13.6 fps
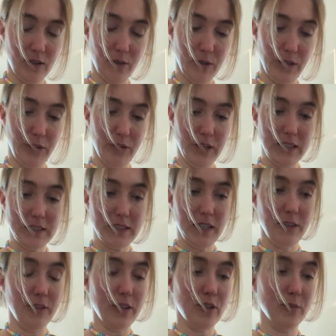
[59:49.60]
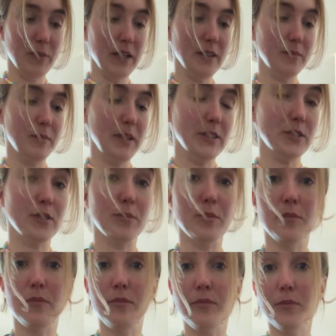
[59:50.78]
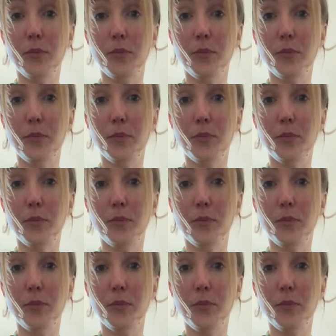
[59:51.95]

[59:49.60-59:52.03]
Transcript: you guys can recommend me some